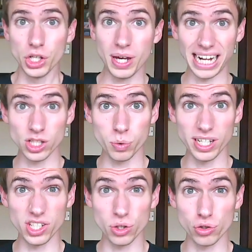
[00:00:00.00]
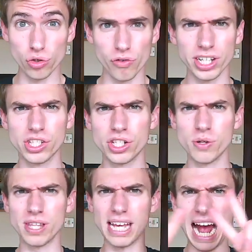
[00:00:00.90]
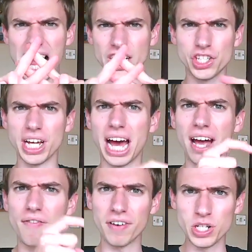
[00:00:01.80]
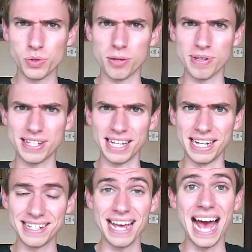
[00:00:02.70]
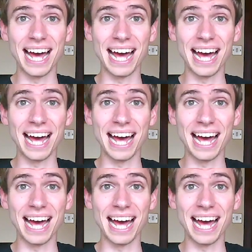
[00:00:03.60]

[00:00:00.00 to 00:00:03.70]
You can tweet your drawings to the hashtag French with Mr Innes,